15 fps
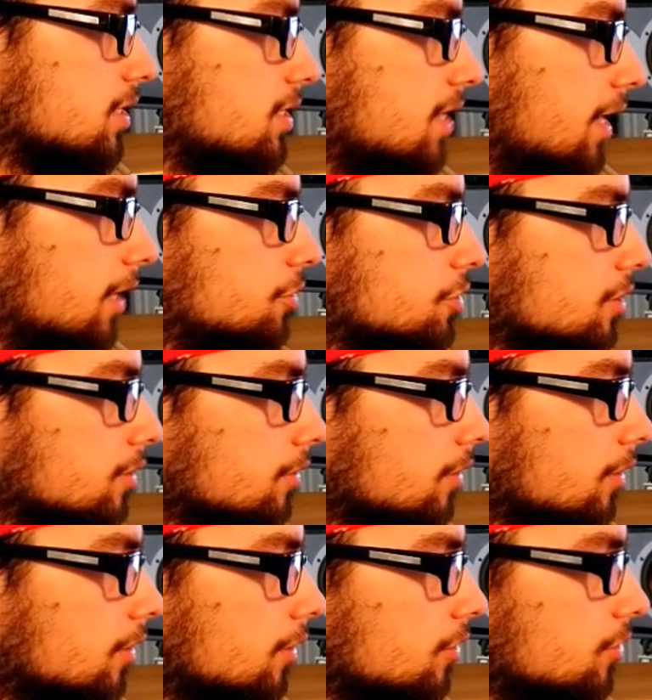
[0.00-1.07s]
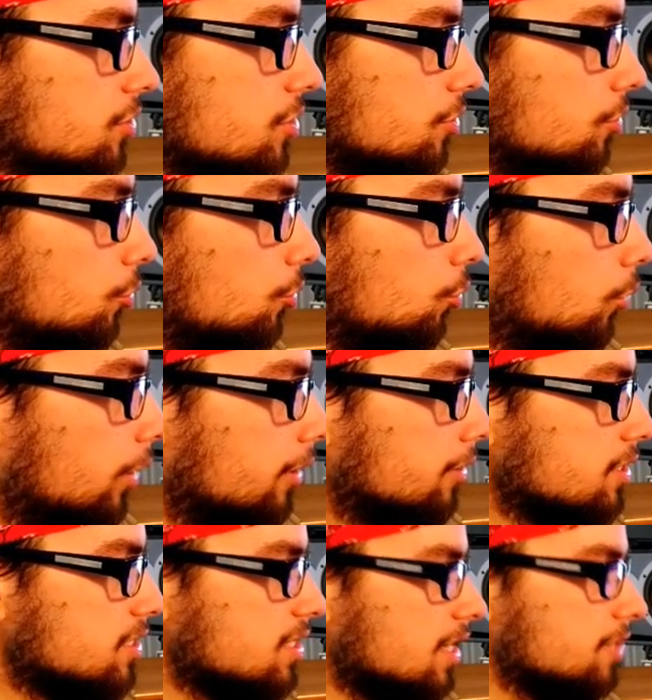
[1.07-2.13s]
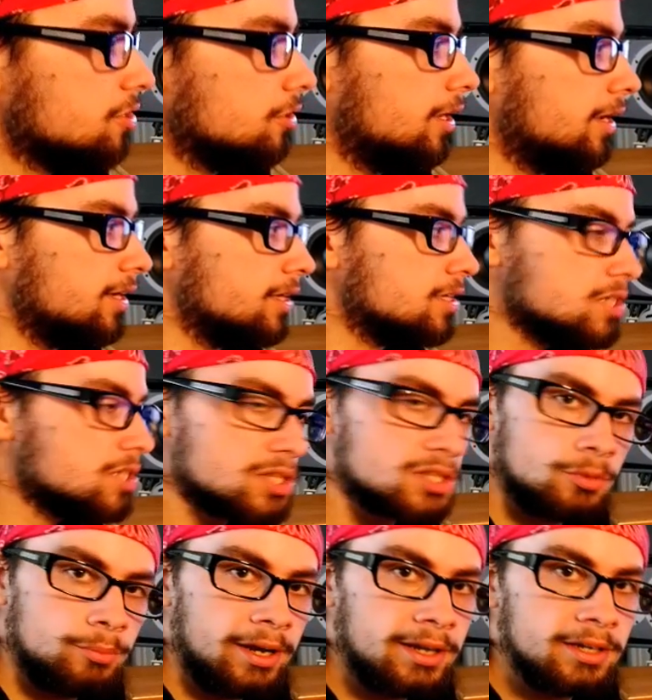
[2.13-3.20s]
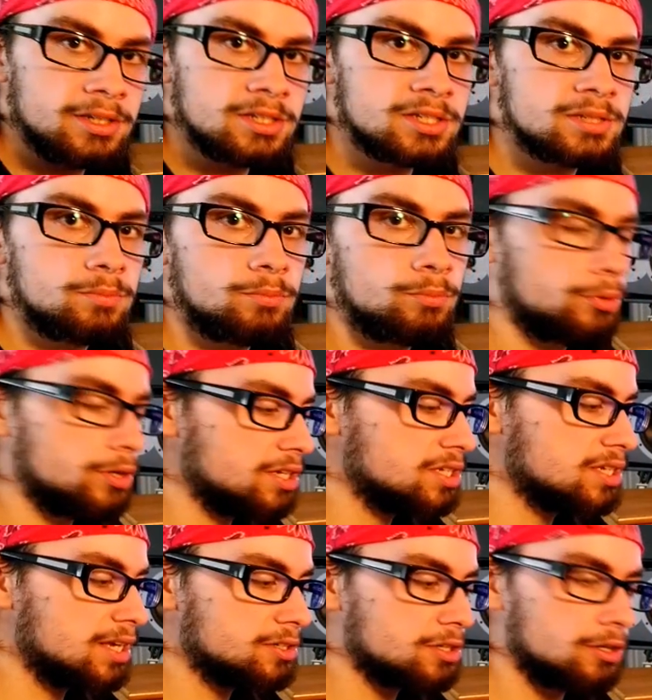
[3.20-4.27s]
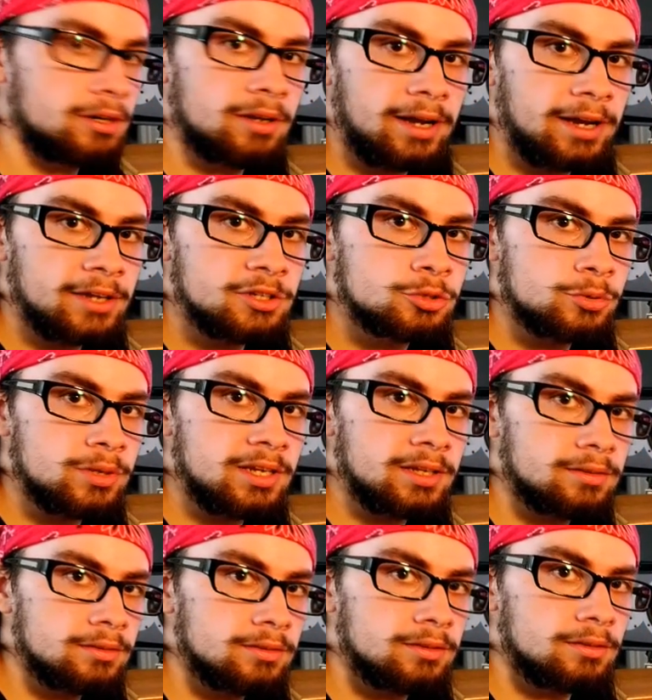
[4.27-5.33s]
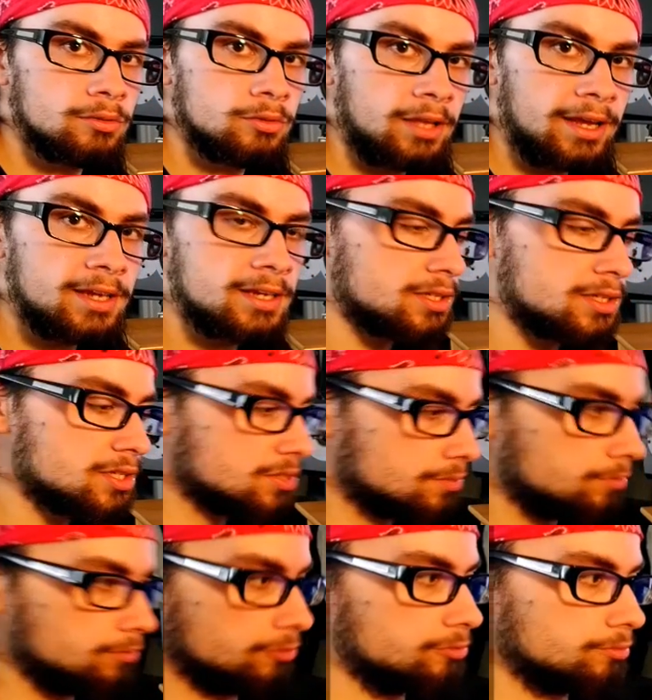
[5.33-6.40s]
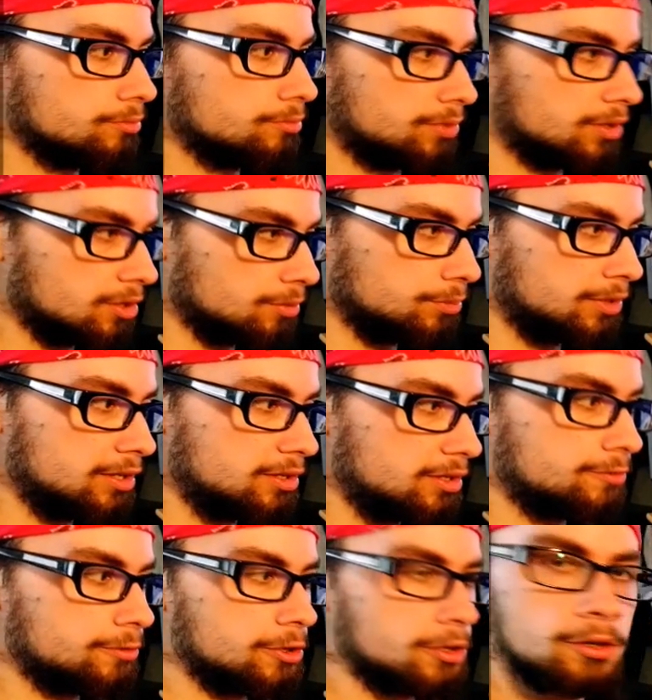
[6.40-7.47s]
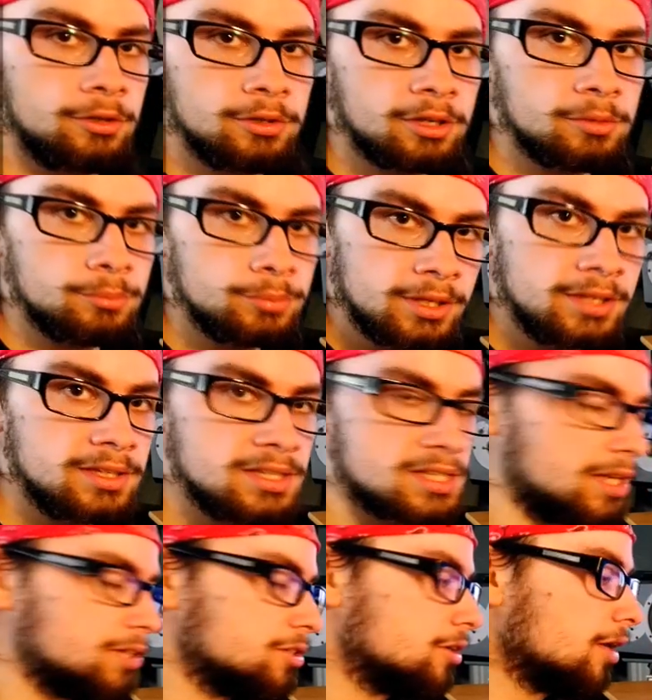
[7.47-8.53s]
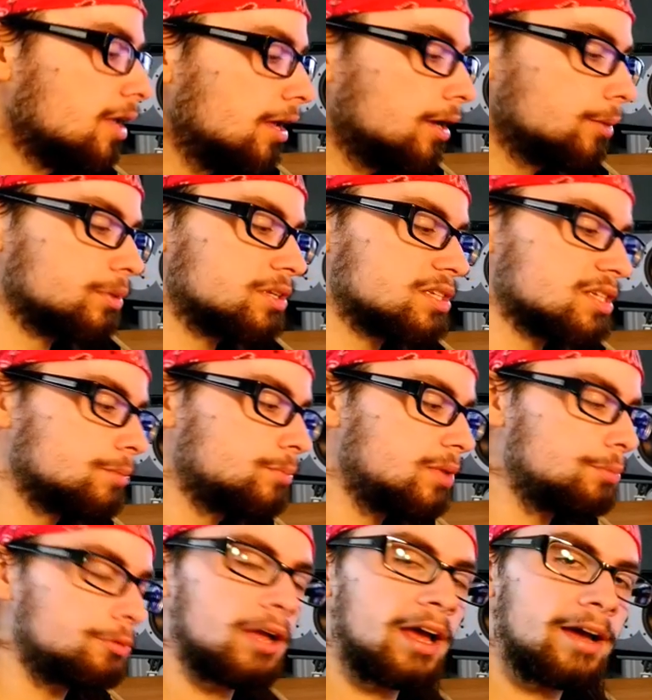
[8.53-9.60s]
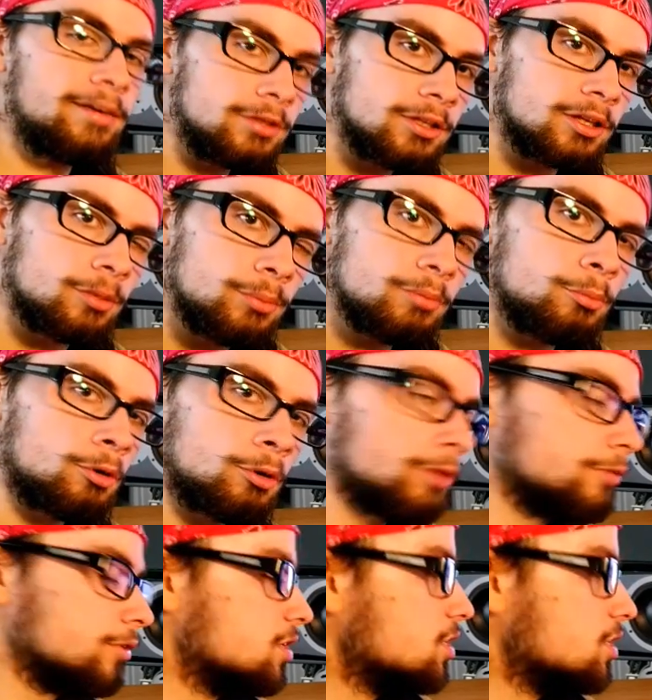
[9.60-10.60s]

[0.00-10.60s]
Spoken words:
attention to where the center line is, so mine is pretty centered. I treat it like it's completely vertical and completely centered. But some people have a little bit more of a